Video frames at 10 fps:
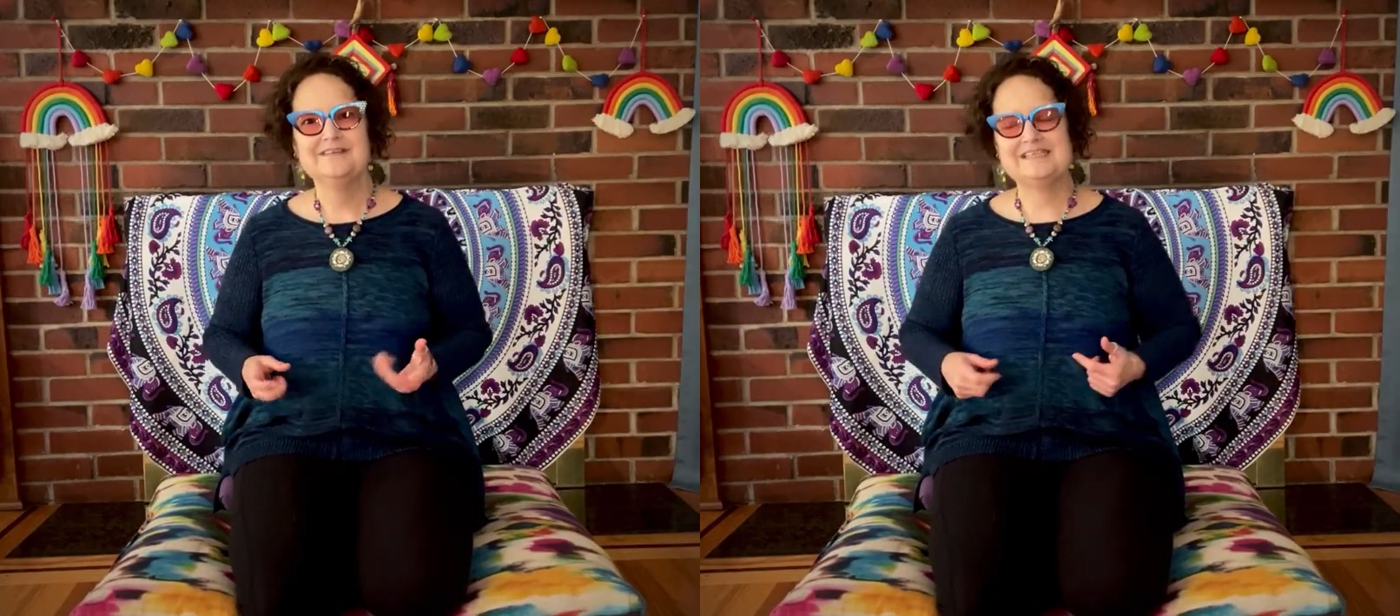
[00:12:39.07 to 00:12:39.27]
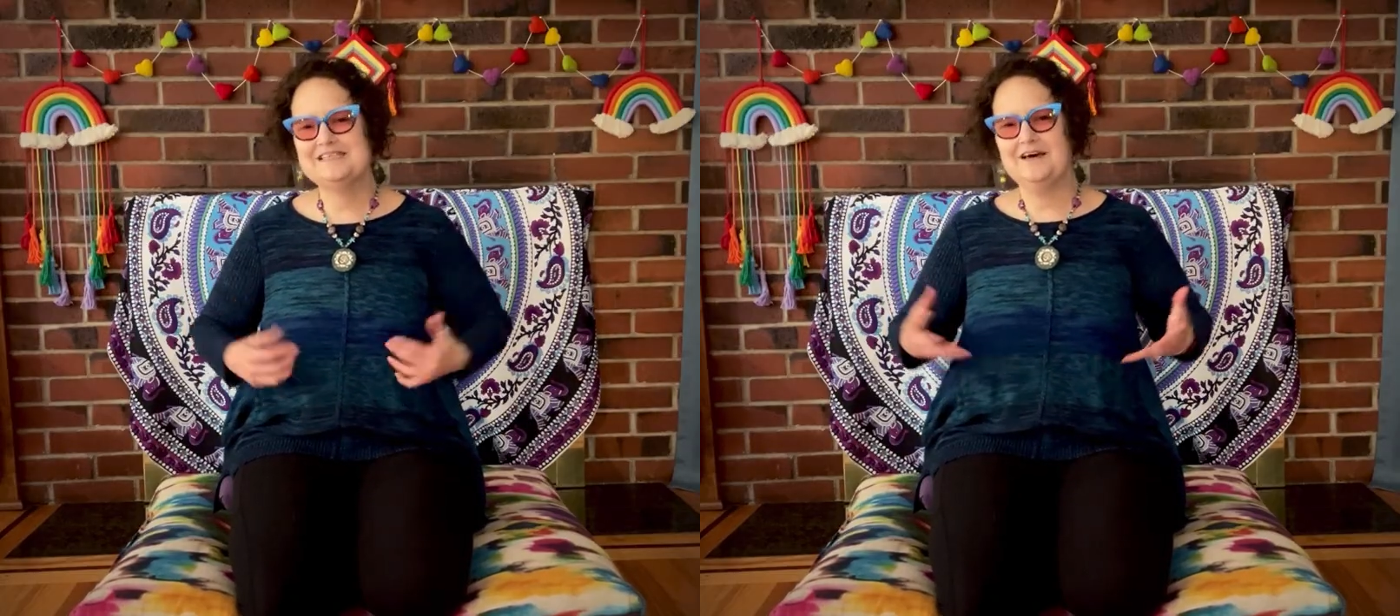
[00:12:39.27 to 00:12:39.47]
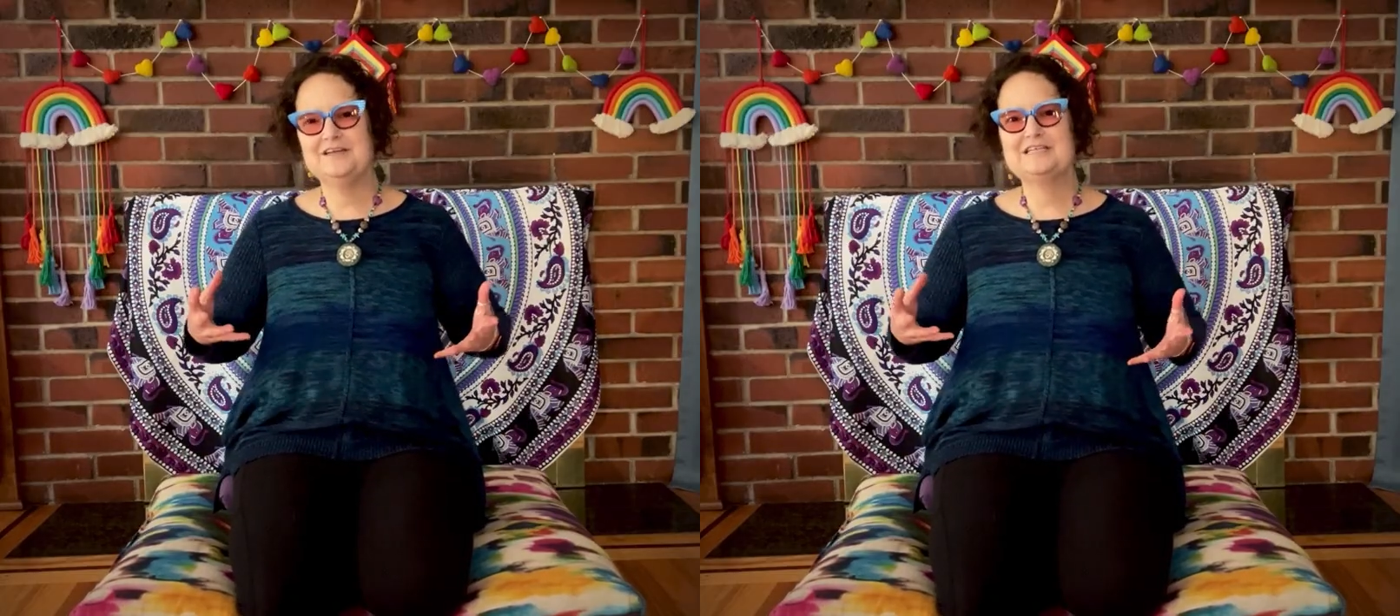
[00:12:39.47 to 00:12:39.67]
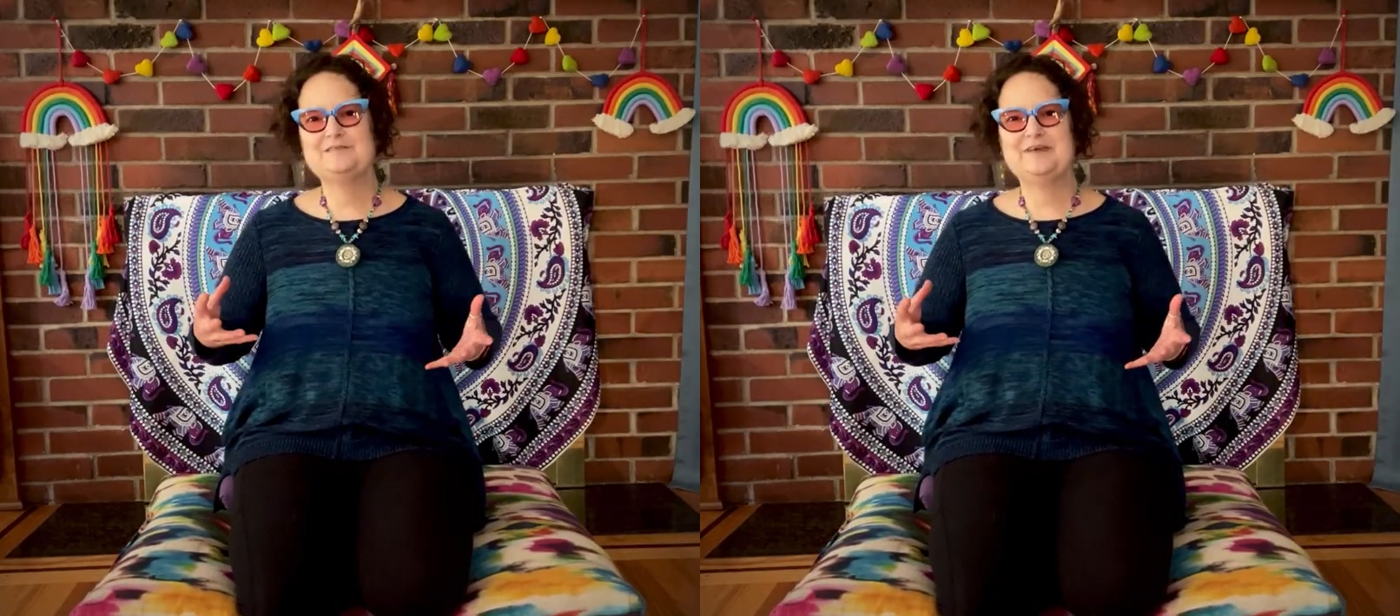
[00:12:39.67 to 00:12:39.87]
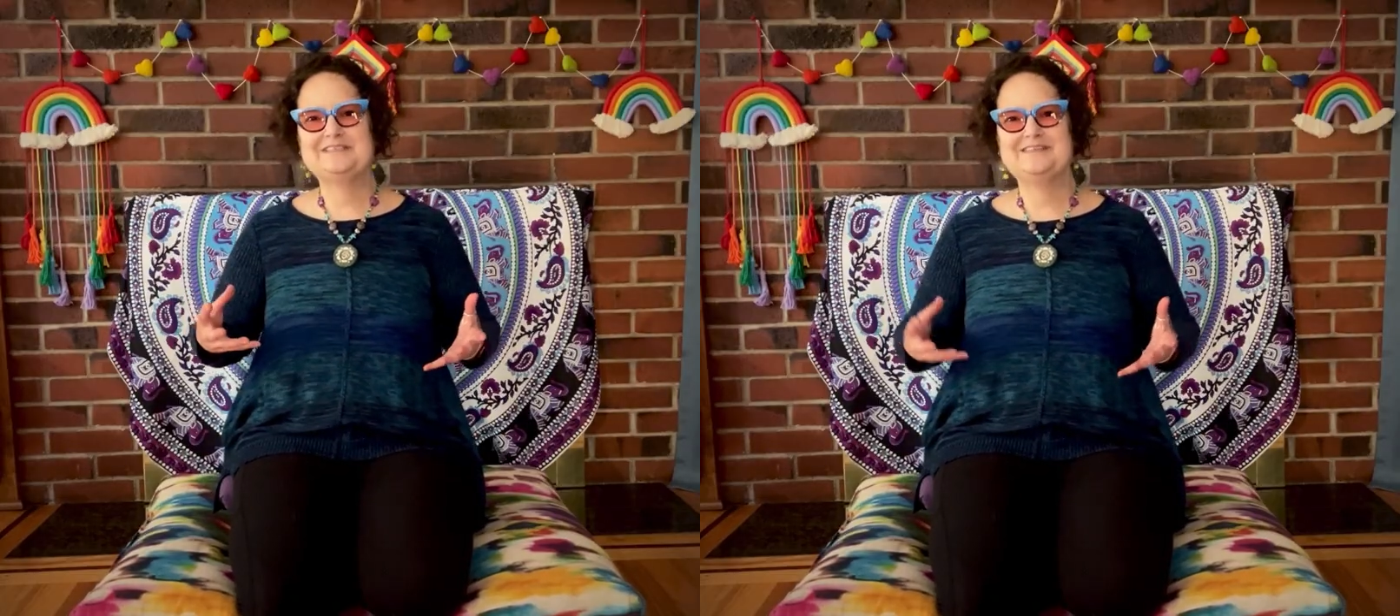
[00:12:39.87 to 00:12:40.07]
this
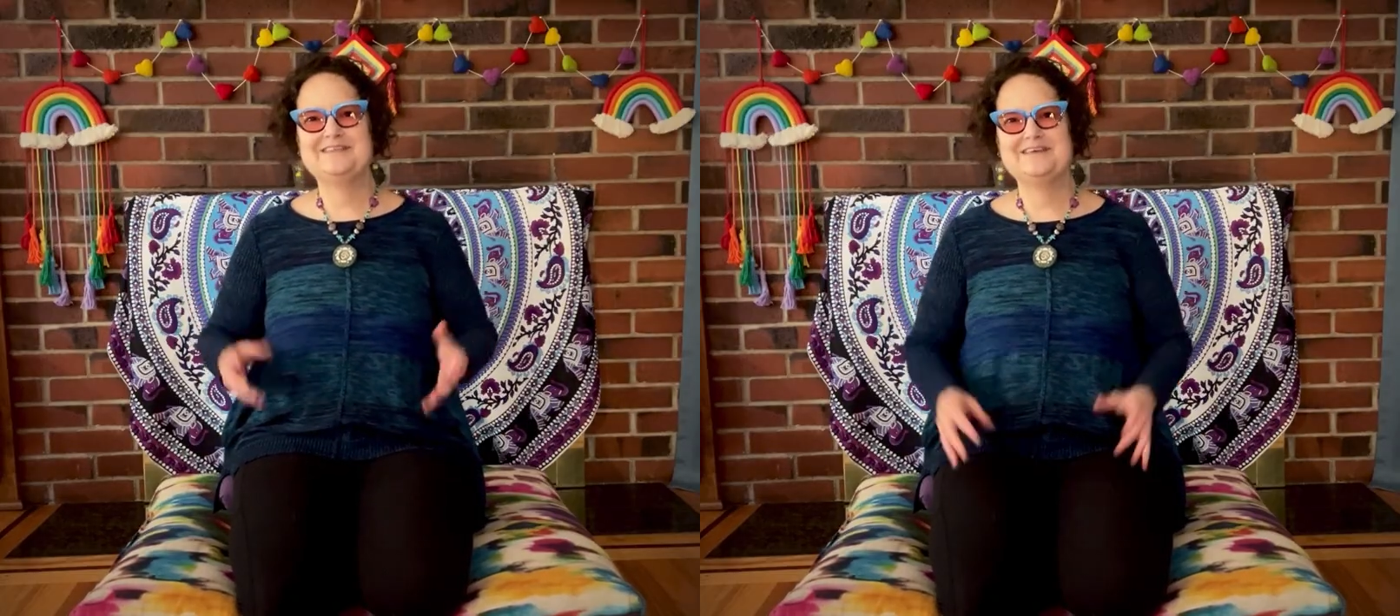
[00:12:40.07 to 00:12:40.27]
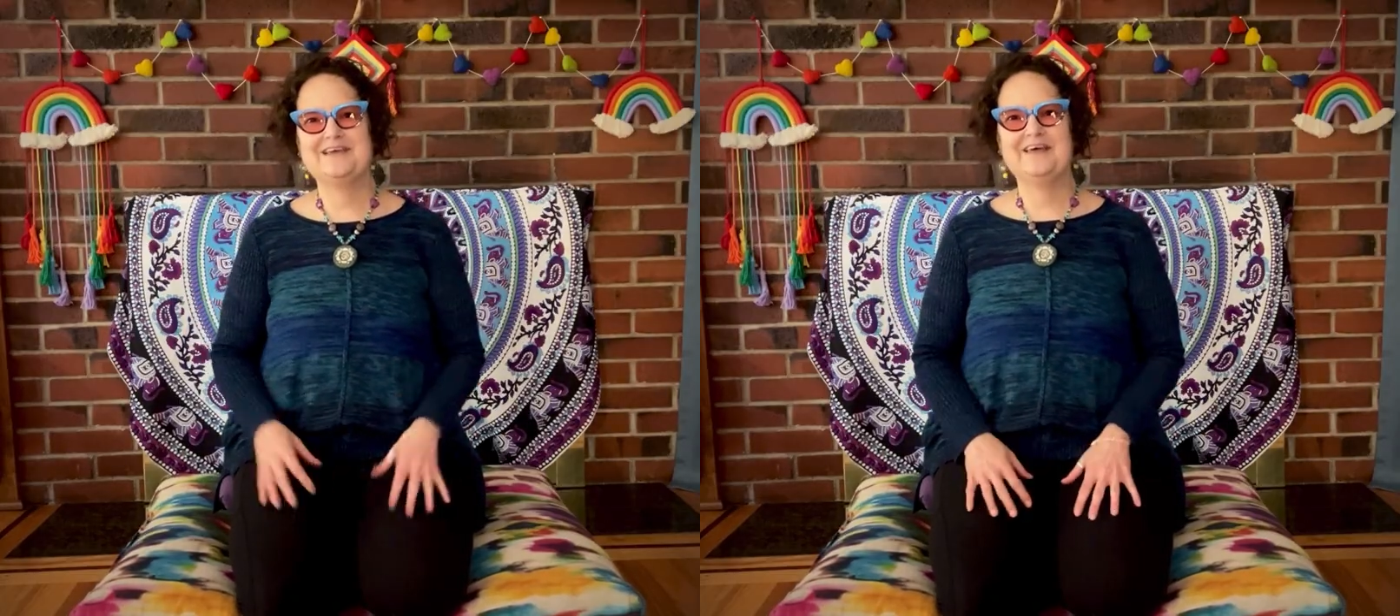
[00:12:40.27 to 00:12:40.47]
unexpected thing.